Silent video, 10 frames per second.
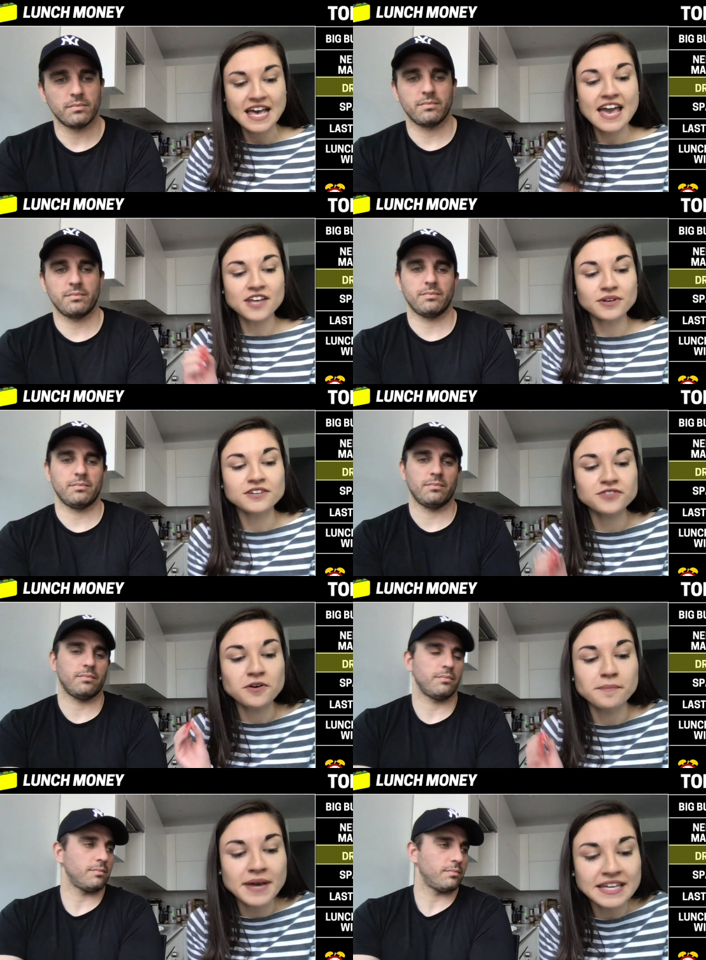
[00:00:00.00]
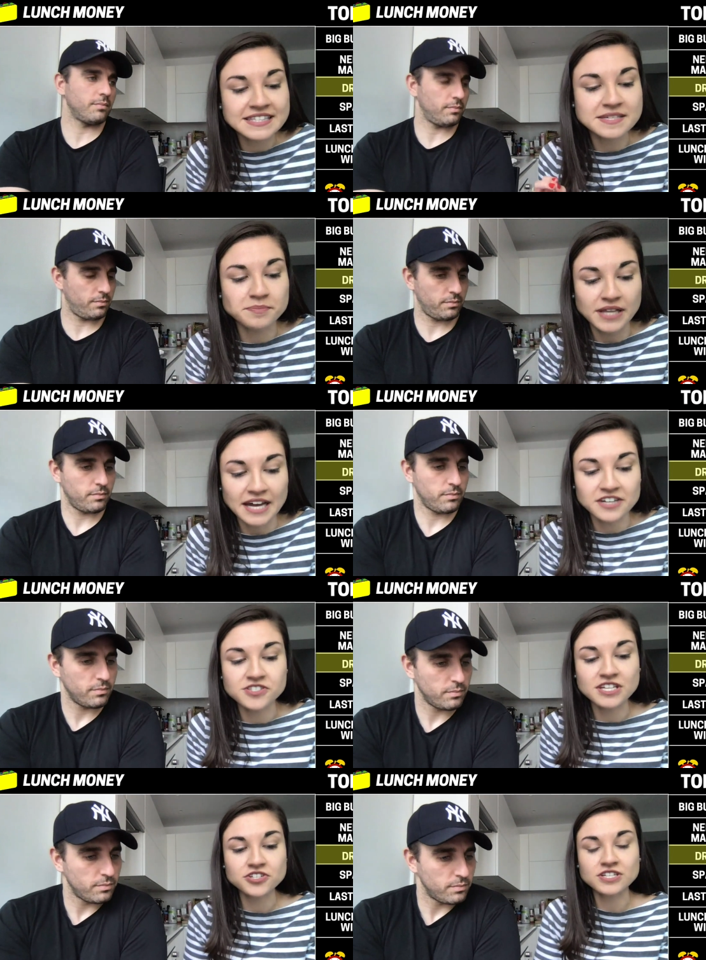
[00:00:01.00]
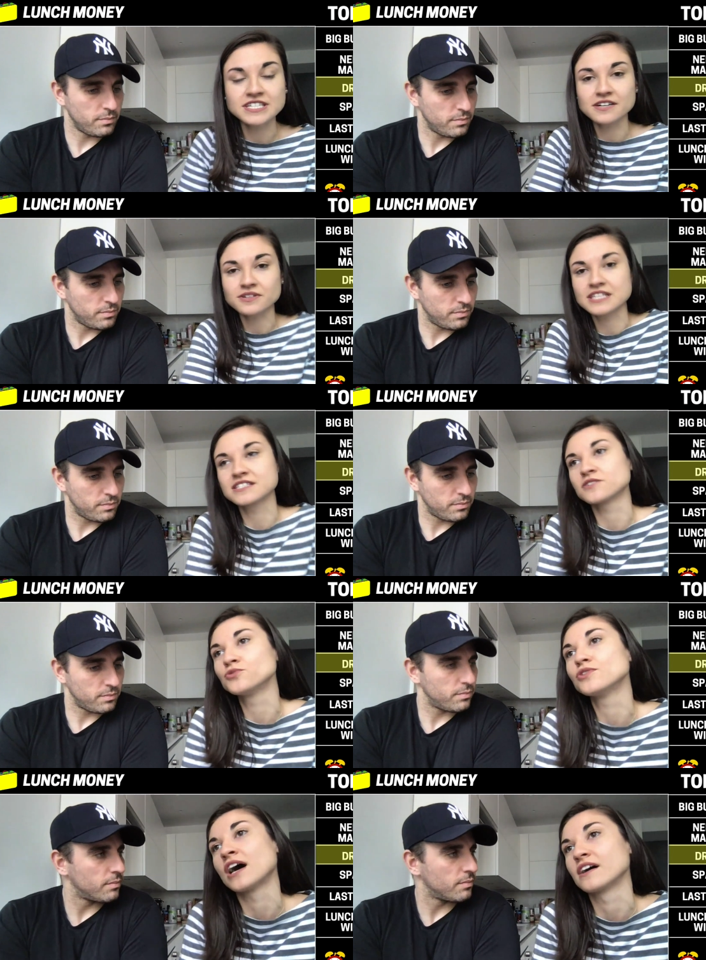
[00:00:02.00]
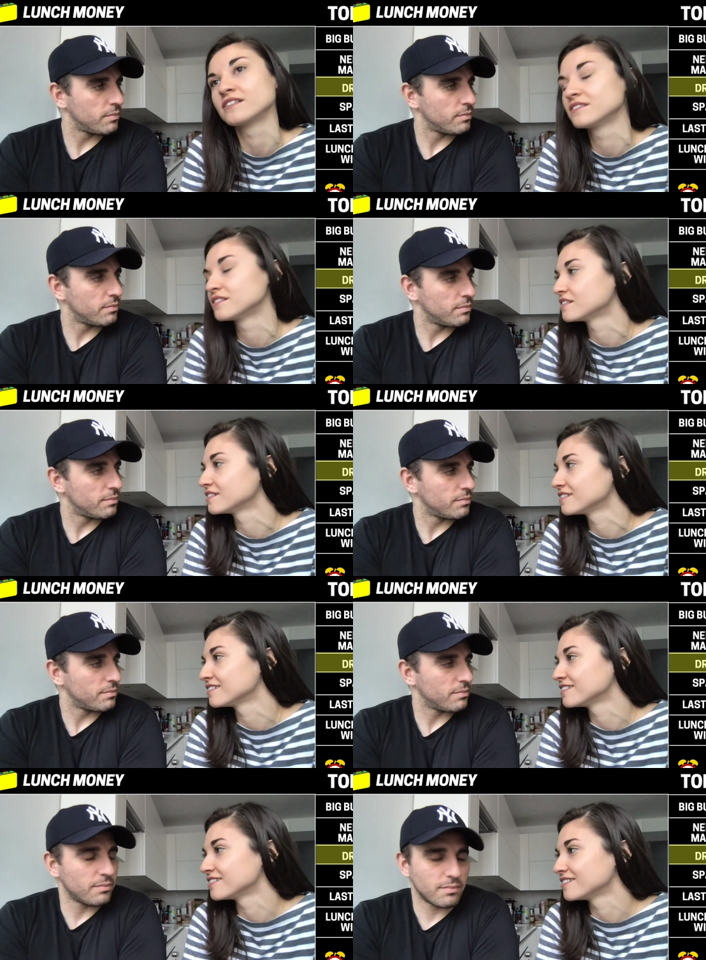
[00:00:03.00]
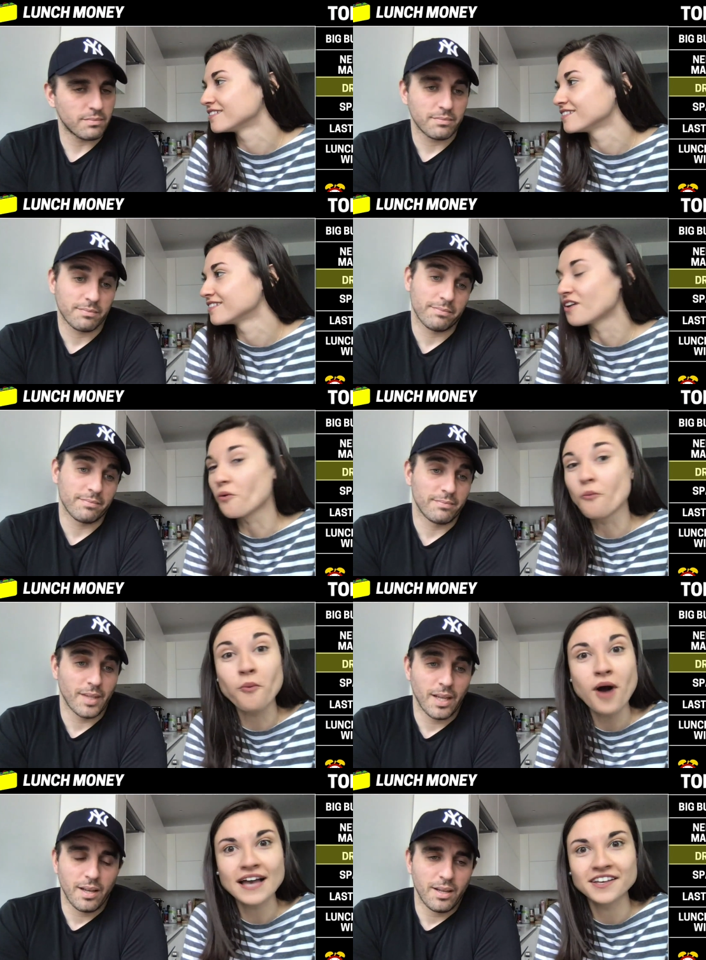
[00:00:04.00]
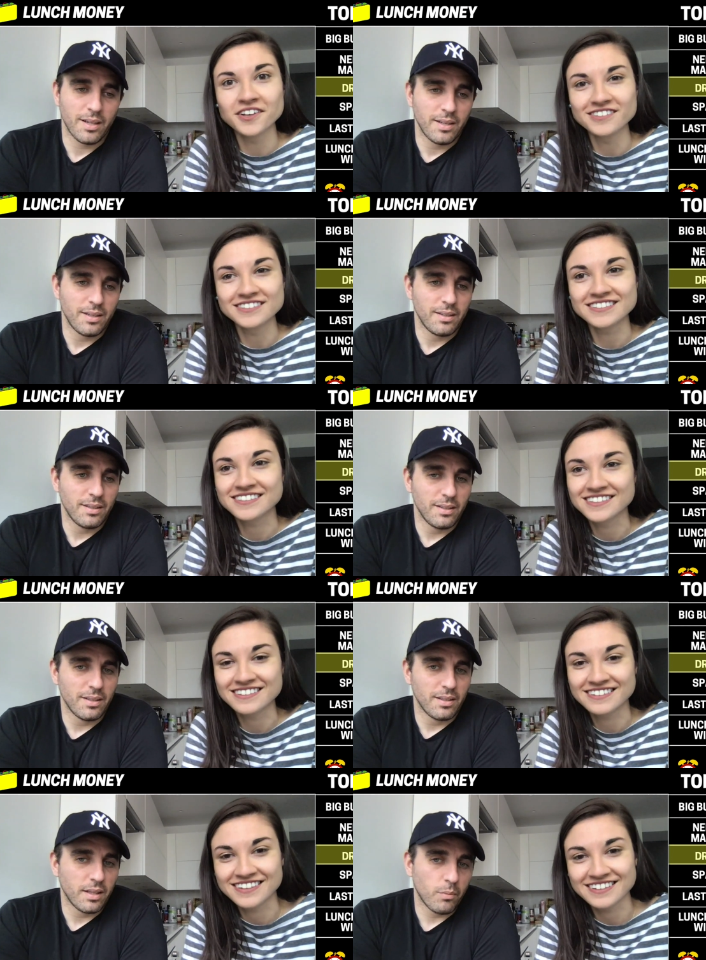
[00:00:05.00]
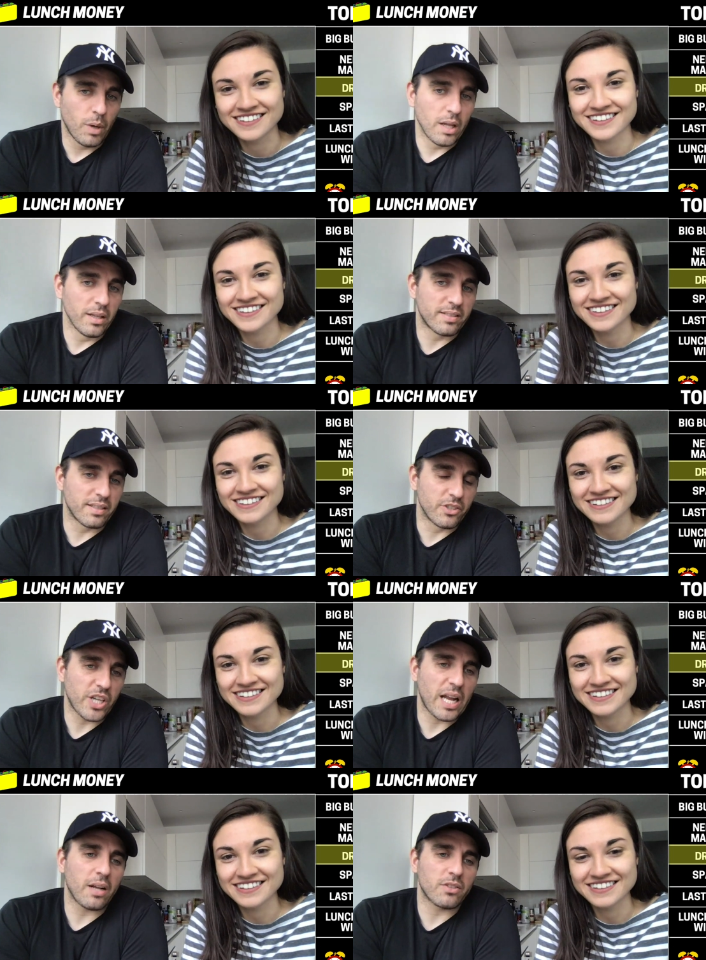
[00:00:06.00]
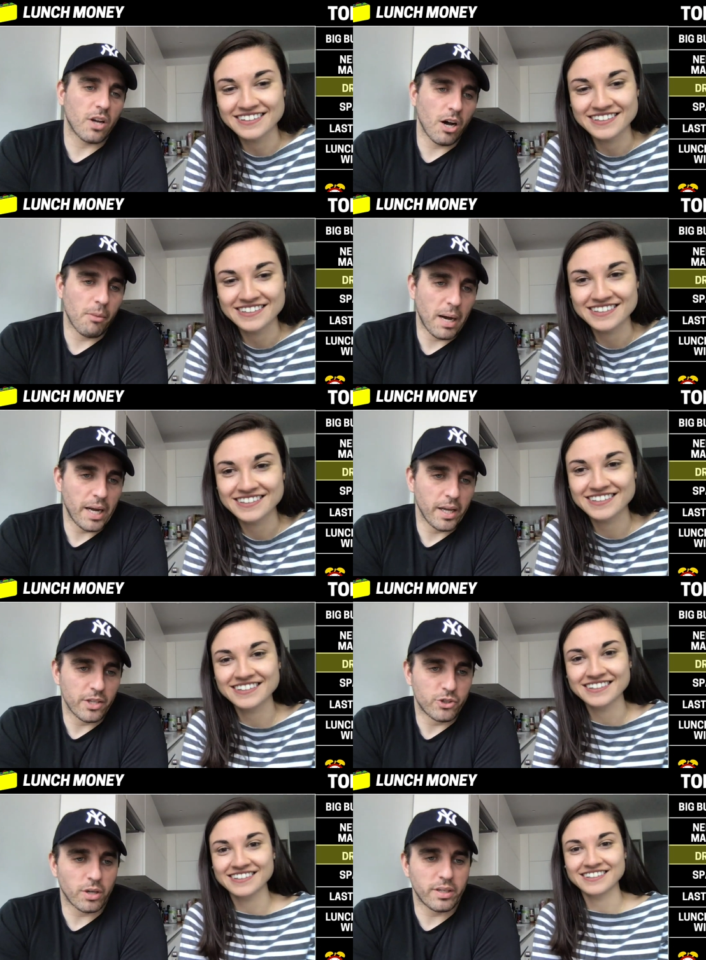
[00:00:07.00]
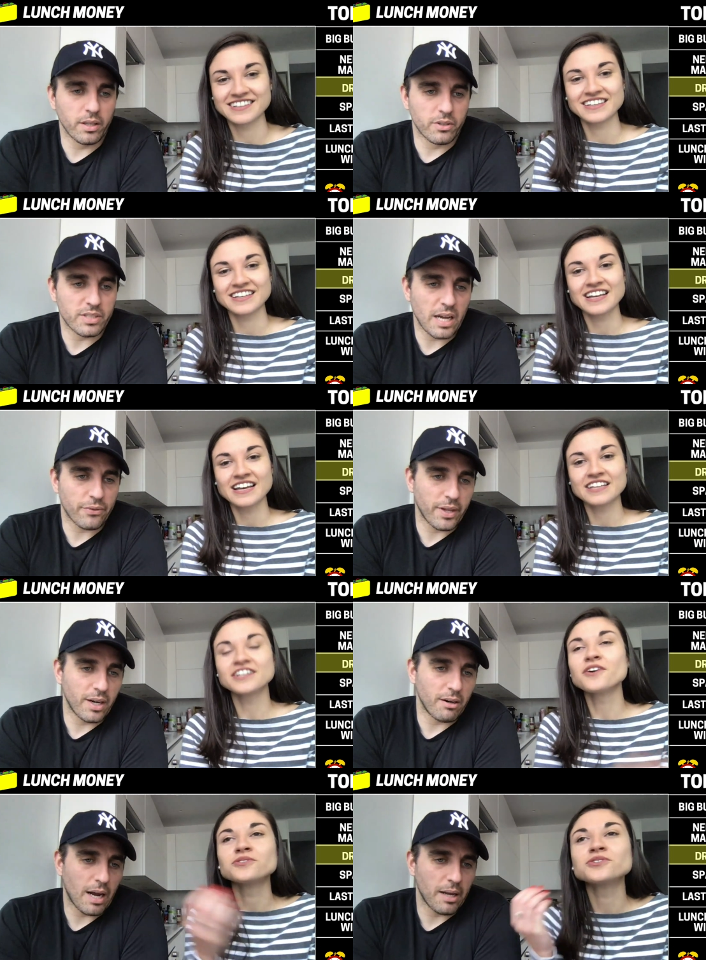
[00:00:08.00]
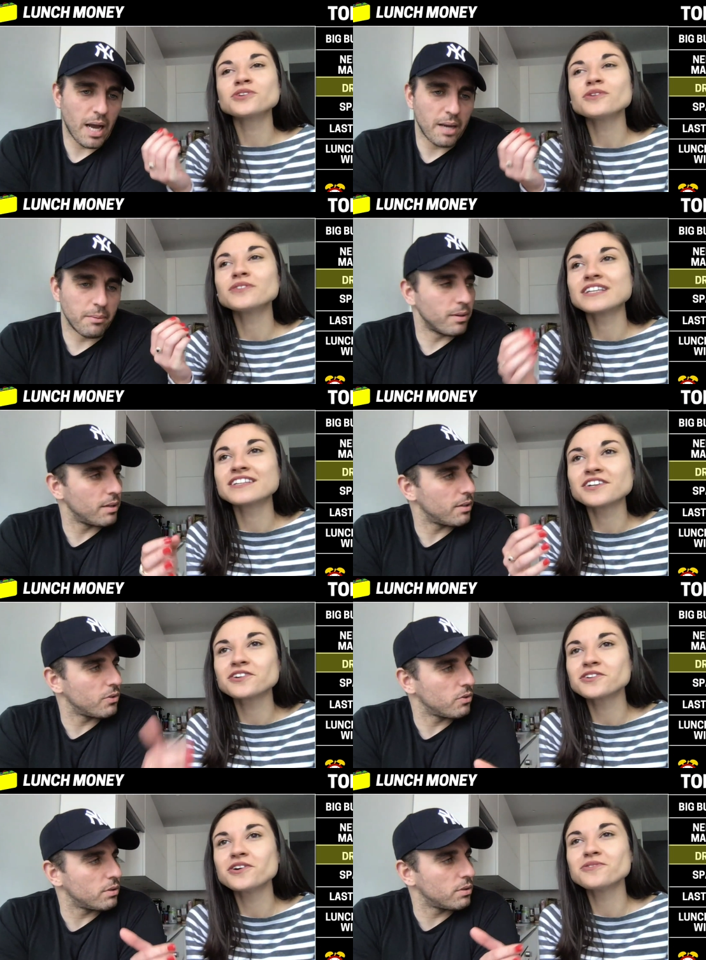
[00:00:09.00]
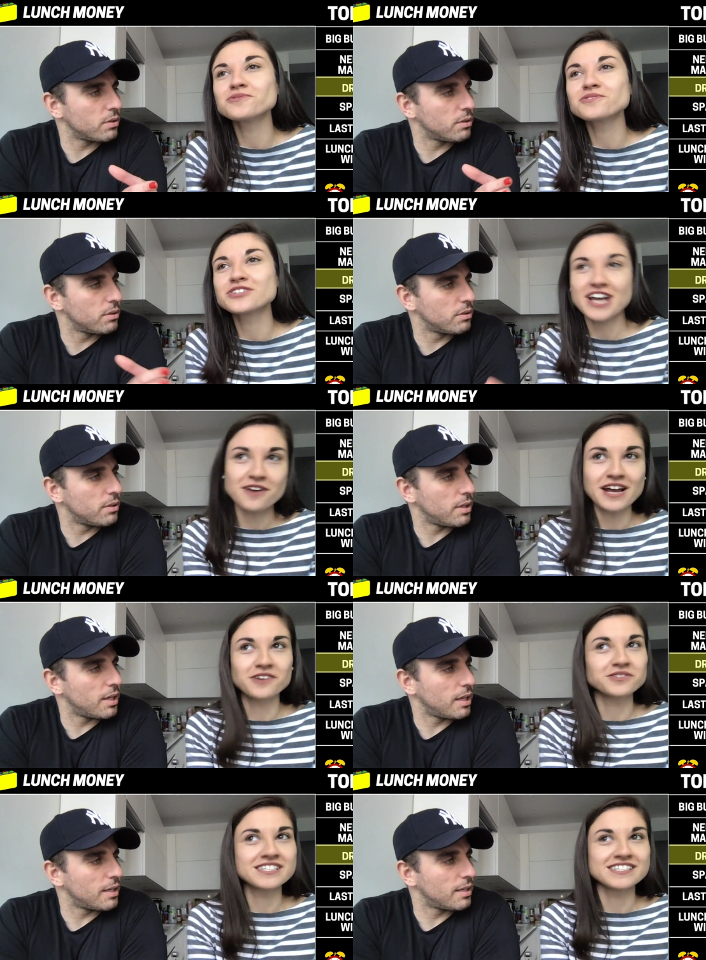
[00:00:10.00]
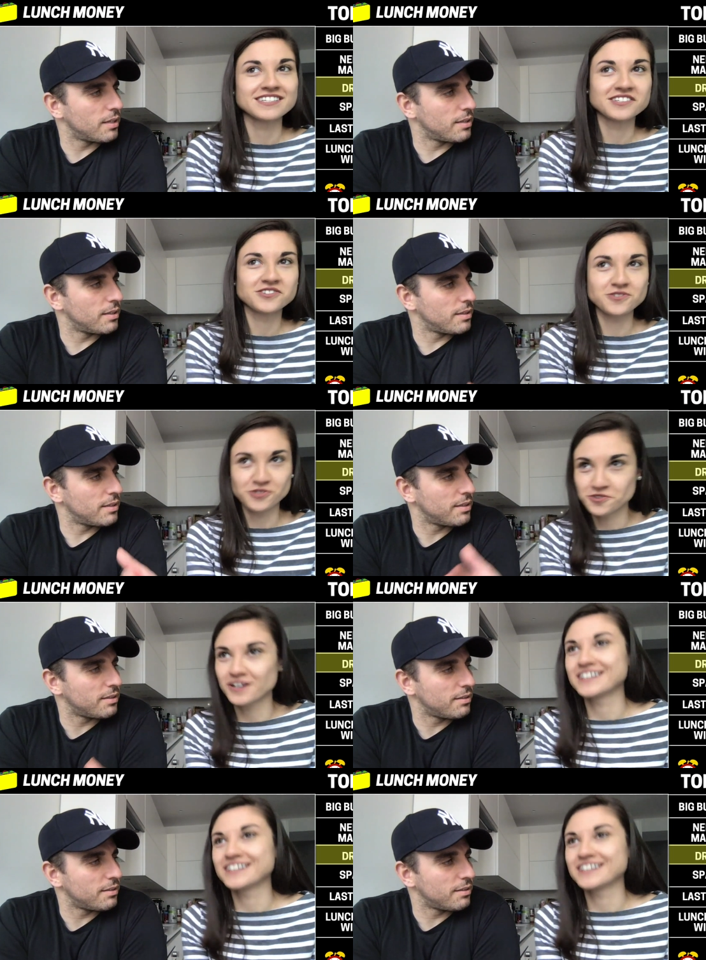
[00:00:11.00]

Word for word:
Speaker 1: And one of their main suppliers that shut down is in Wuhan. Wild.
Speaker 2: Well, listen, shout out to all my uh, drug dealers out there. No, I, I,
Speaker 1: there are no shout outs to your drug